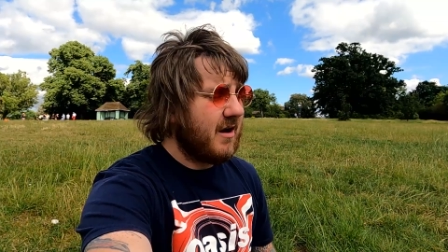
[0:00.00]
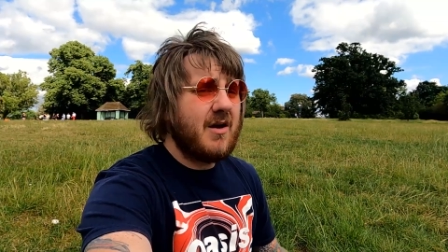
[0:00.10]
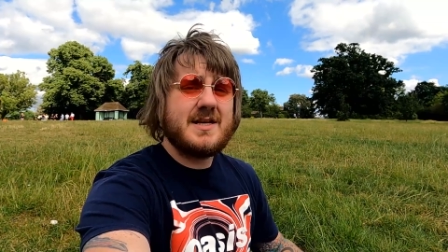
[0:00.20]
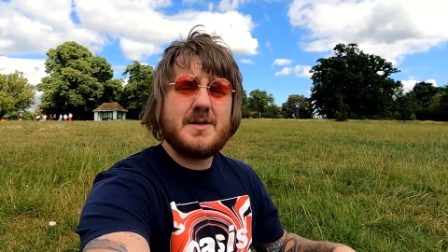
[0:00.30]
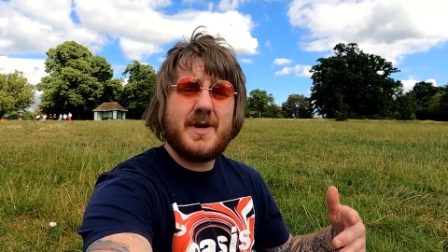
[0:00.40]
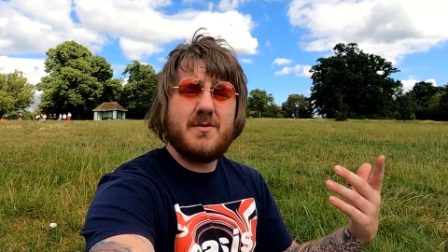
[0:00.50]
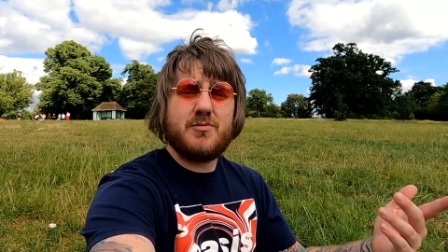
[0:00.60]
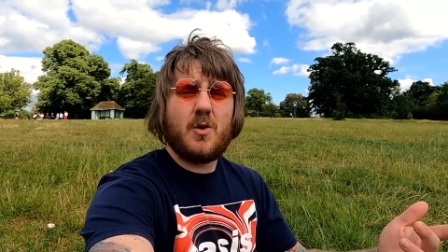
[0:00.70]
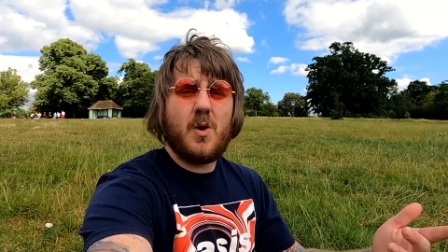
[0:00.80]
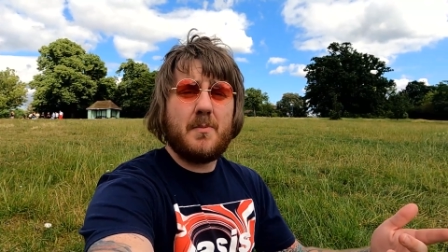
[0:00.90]
Alright, so I'm here in
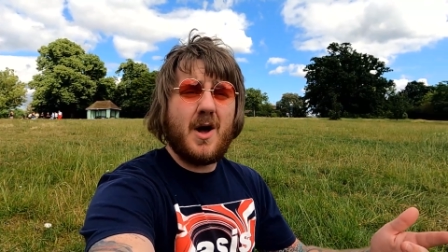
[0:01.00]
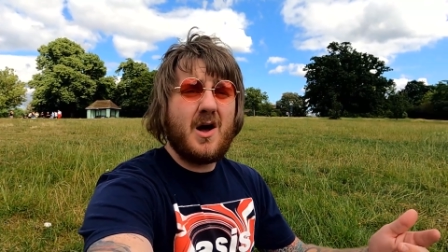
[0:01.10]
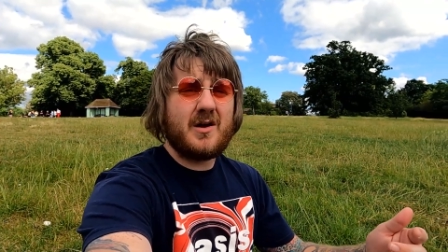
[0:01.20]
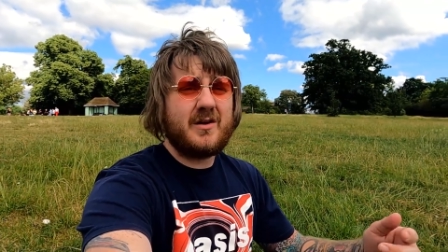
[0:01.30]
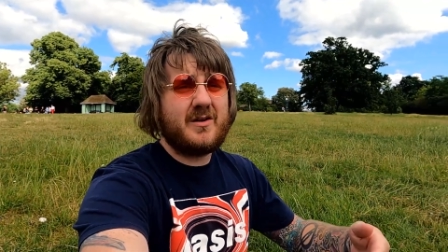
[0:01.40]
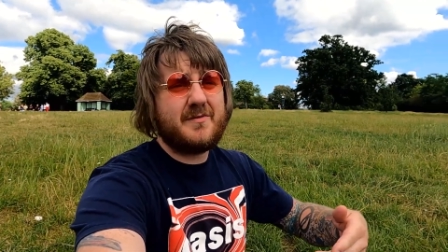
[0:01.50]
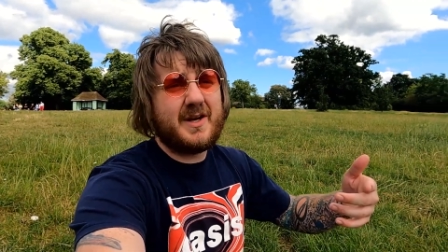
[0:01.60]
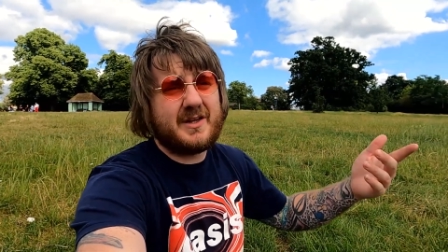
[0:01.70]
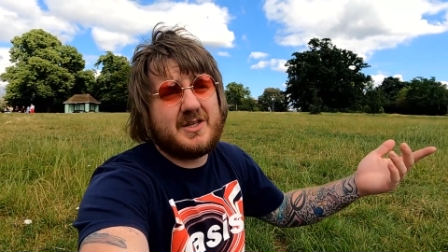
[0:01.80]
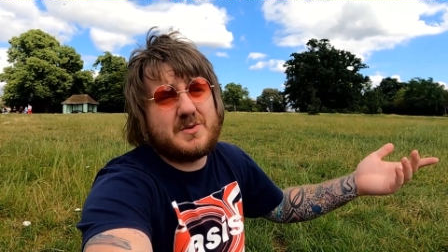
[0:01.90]
Brockwell Park. I
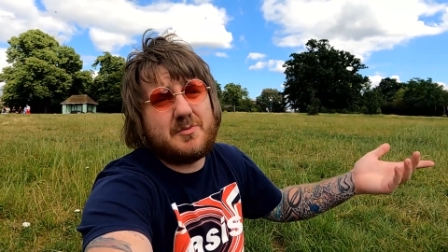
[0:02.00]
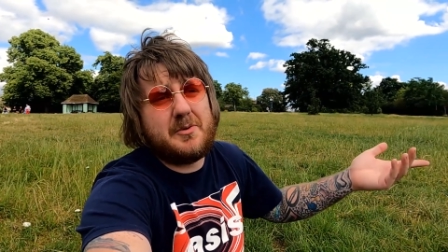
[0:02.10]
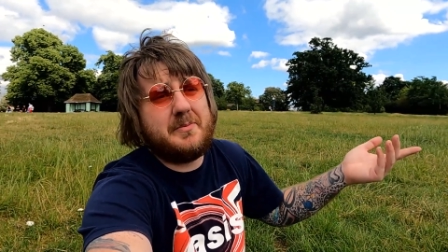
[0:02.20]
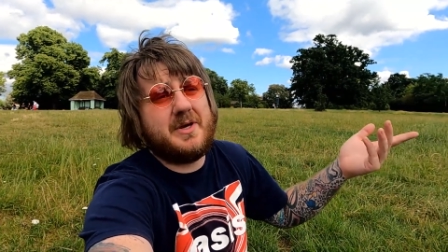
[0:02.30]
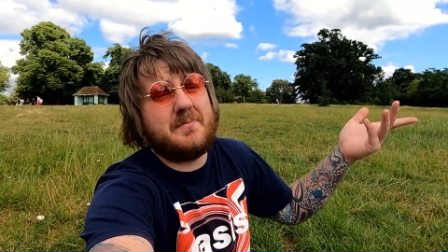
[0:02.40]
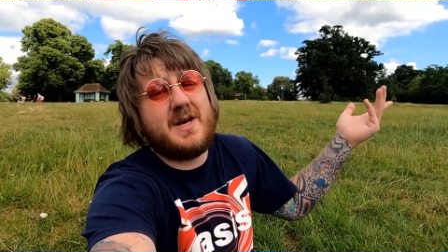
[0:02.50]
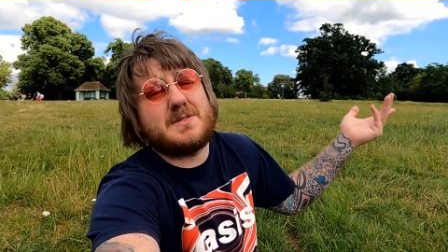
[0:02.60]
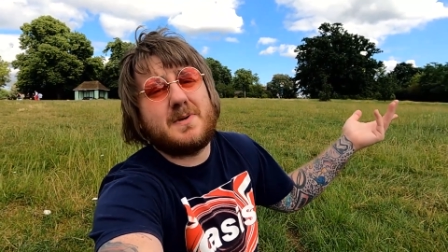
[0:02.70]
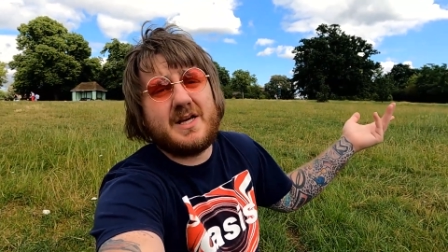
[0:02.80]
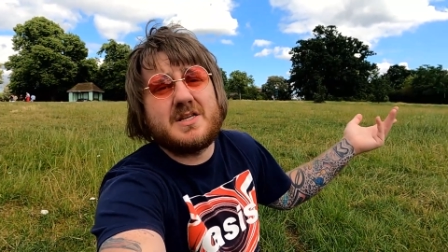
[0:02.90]
figured this would probably be the
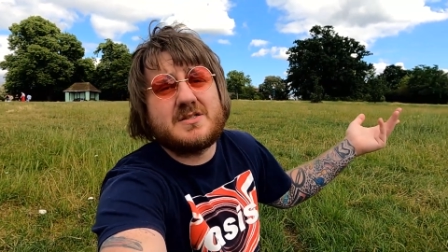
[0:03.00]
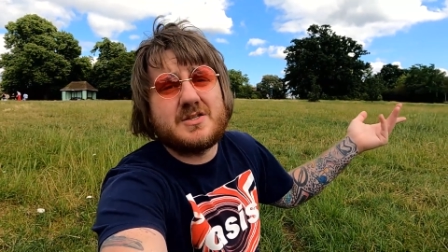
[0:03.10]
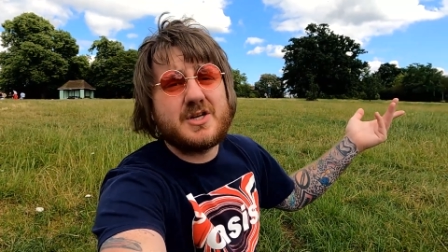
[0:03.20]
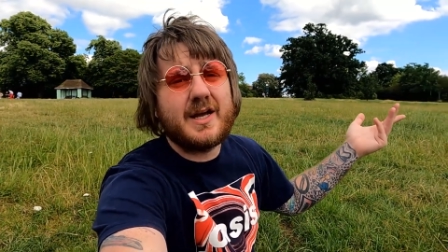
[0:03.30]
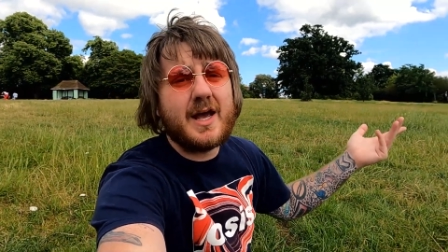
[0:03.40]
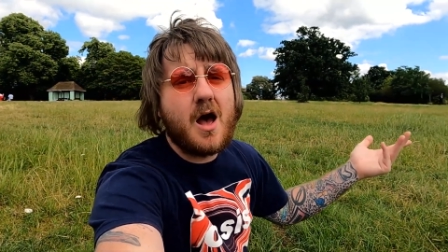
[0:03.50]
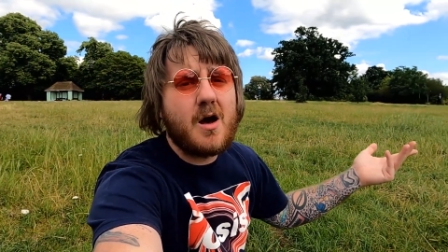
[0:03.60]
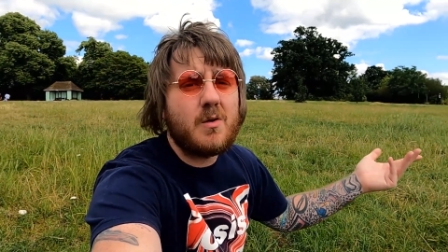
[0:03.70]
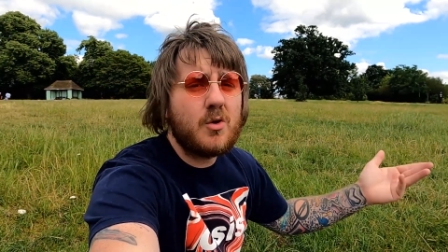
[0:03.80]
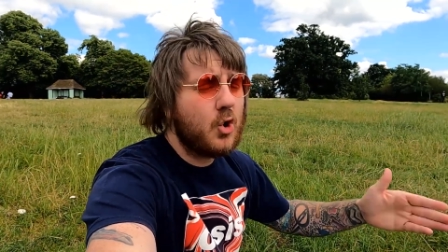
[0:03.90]
best place to check
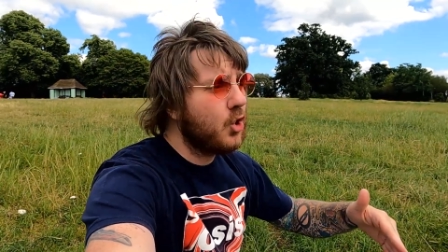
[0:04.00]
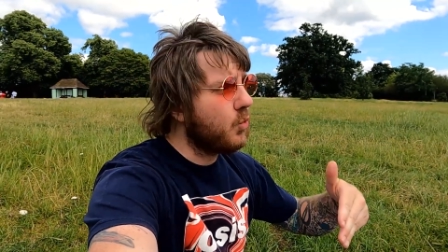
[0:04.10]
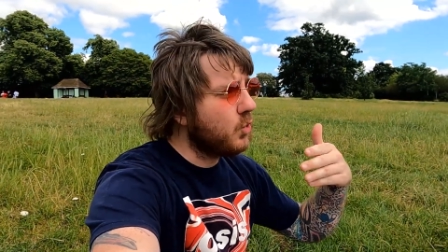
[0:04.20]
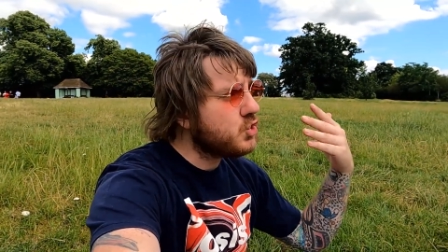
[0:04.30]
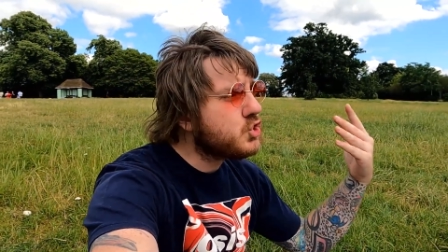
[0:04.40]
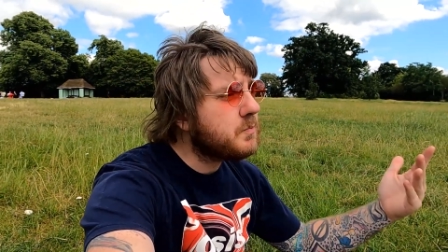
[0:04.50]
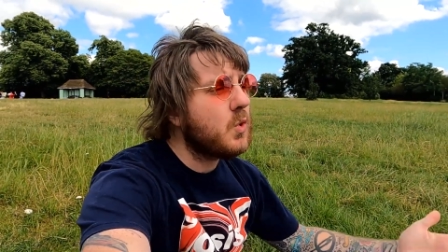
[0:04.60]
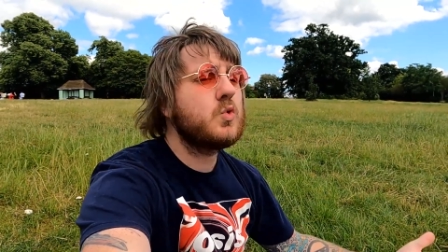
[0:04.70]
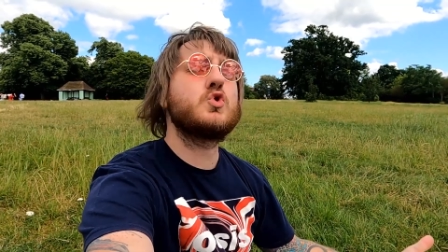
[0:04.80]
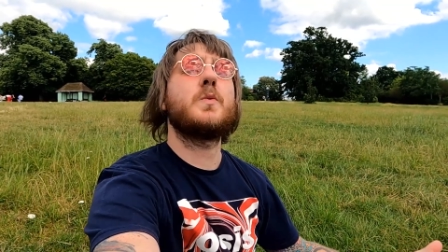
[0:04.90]
out what
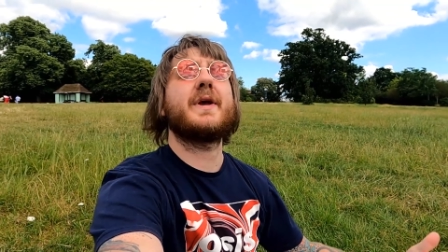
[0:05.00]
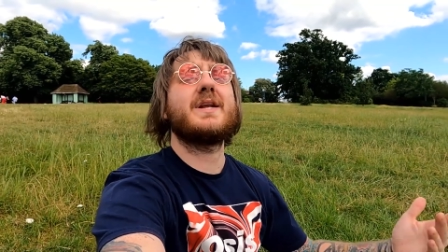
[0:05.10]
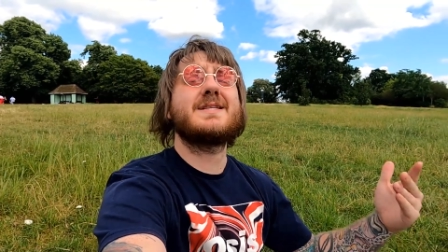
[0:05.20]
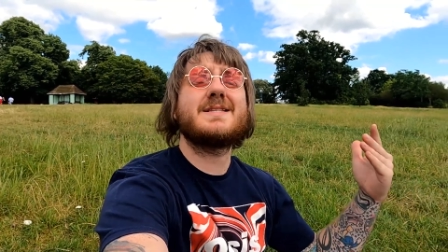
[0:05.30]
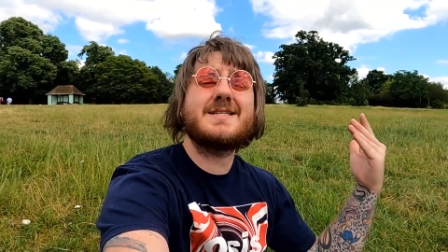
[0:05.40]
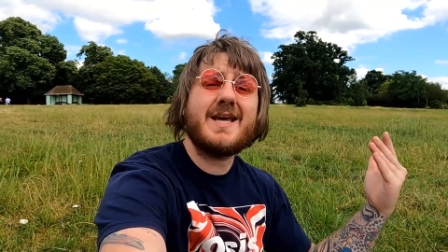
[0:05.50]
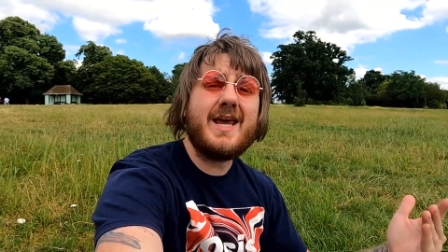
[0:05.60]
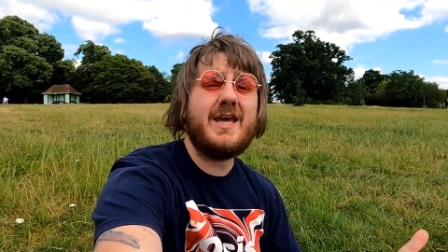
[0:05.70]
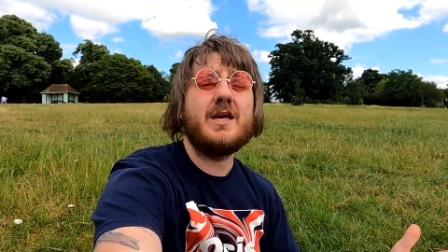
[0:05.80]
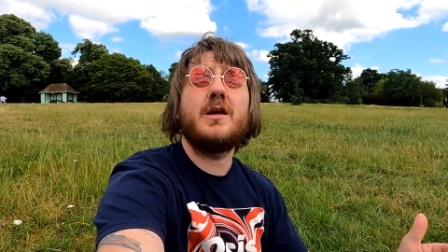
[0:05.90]
spawns we're going to
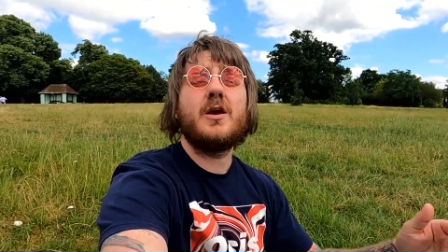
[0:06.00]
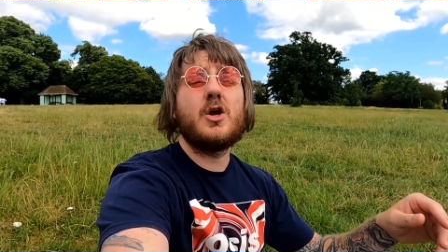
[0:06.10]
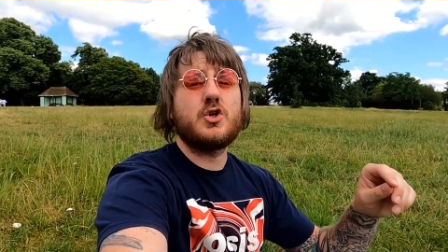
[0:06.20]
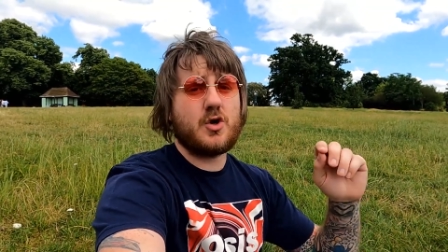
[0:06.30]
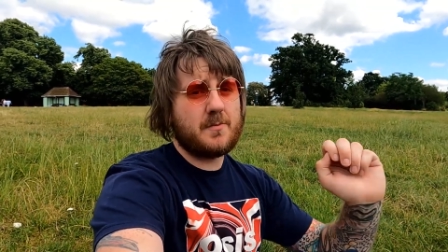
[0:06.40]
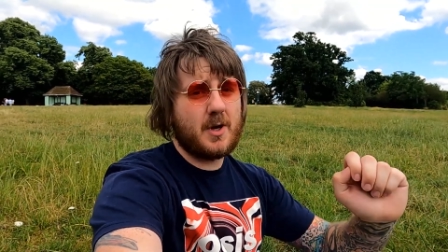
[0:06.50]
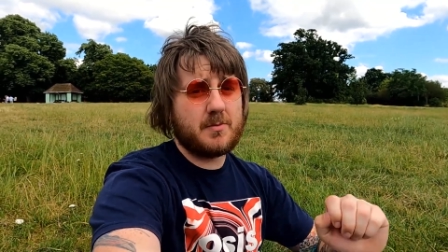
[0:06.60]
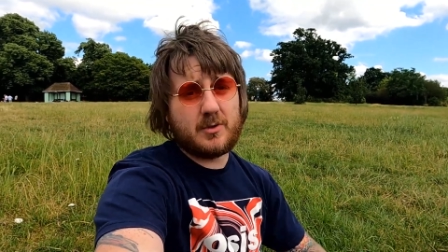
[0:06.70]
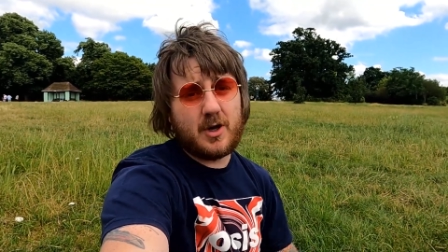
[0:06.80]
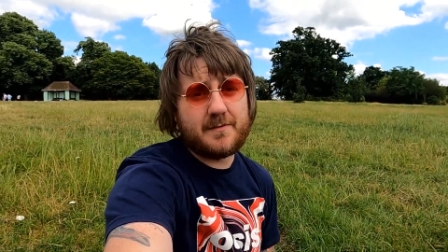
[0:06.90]
see during
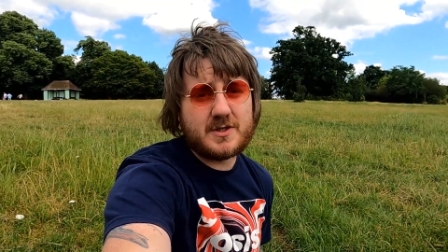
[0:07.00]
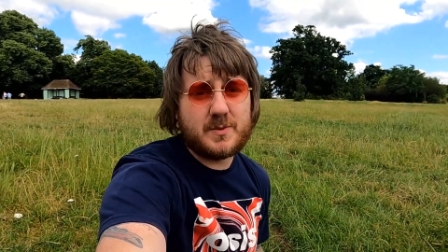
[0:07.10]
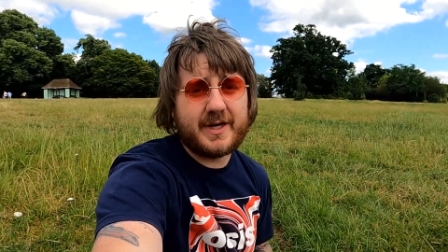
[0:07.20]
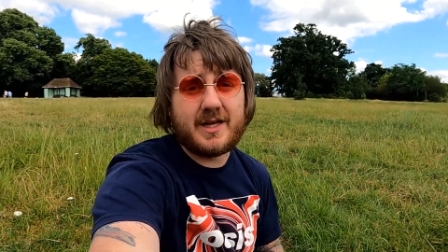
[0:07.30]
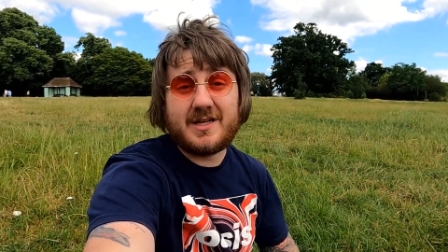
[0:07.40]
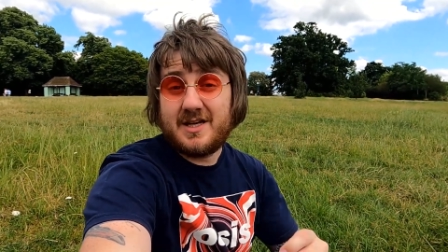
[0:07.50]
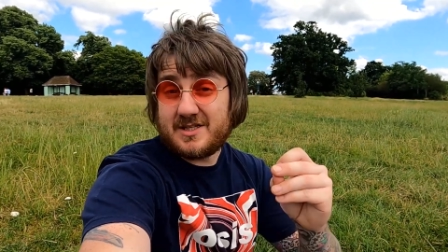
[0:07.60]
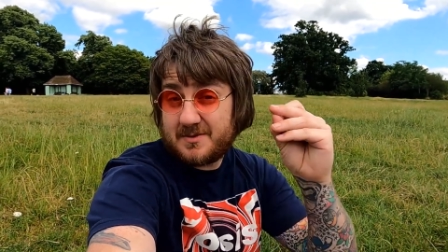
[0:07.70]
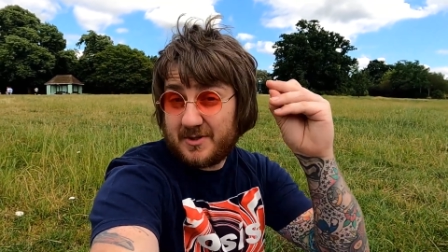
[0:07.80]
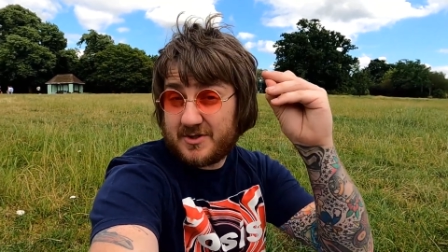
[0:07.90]
Pokemon Go Fest weekend.
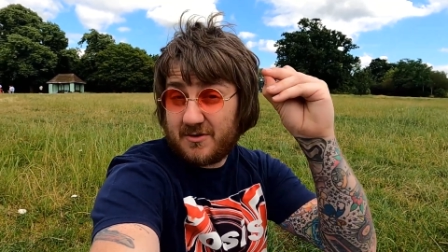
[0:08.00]
So let's bring